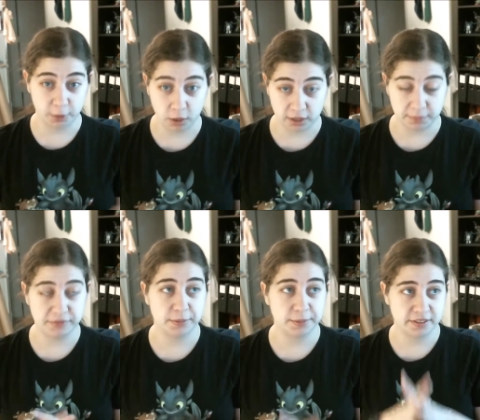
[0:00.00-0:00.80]
They wanted me
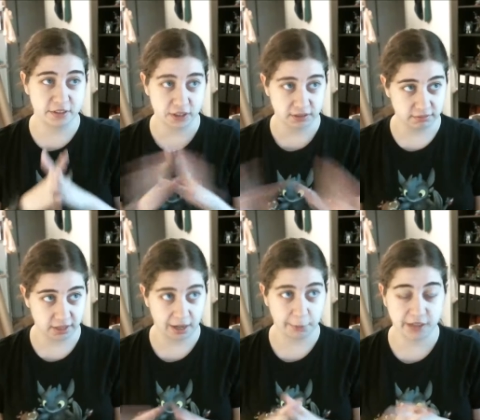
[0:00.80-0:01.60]
for the position,
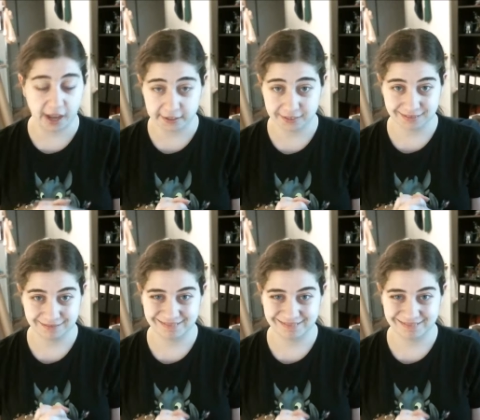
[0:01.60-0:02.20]
and I was hired.